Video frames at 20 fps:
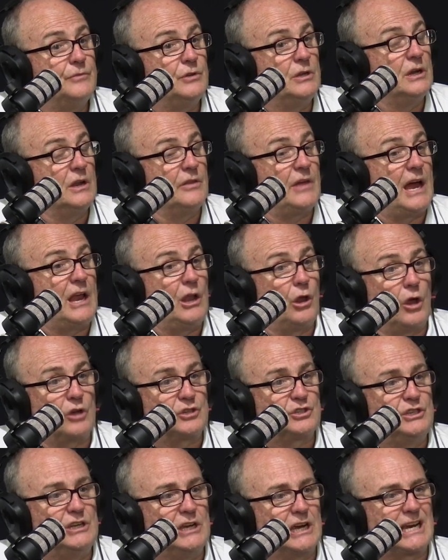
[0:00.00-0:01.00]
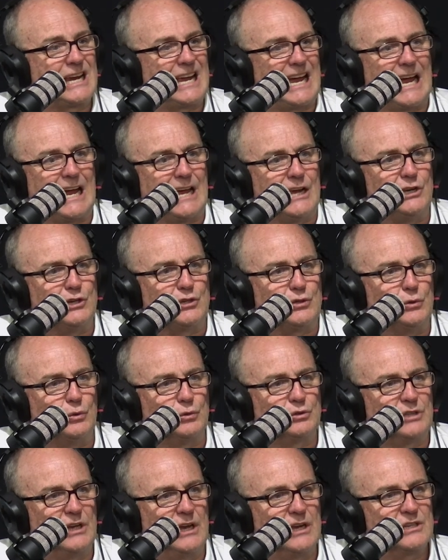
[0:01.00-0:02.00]
they lost the
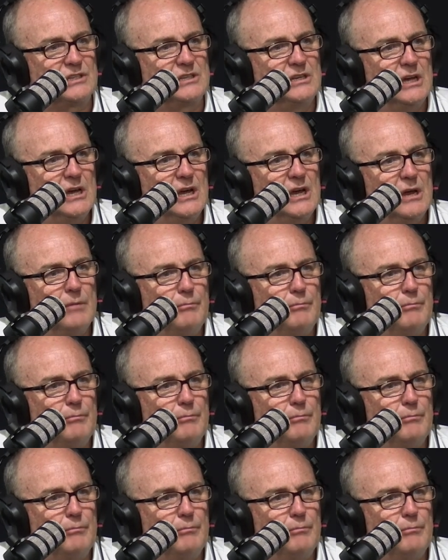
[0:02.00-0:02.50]
occasional test,